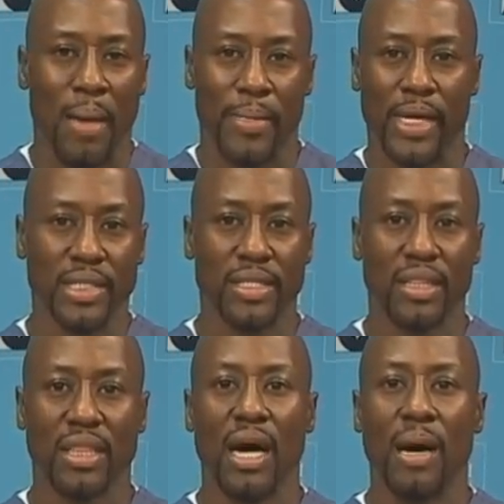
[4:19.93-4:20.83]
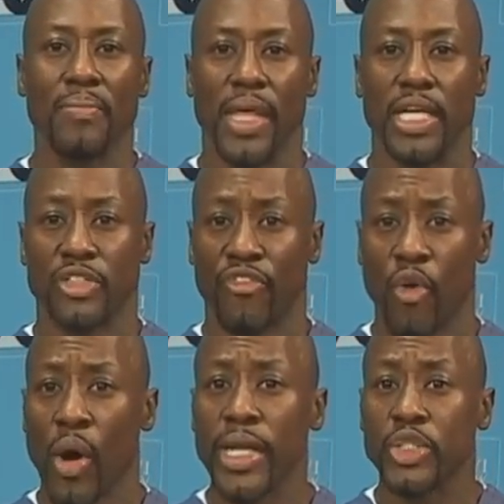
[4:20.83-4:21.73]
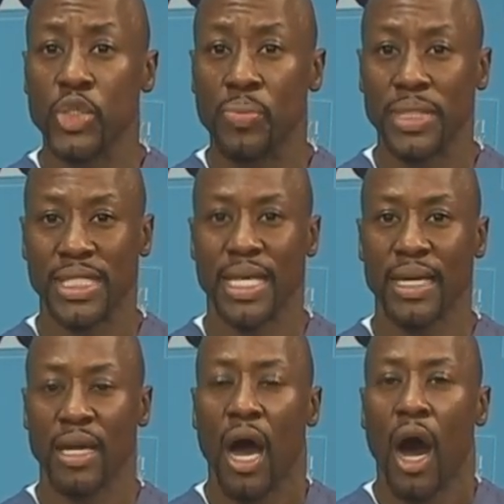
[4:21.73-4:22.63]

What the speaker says: Because the thumb is 42%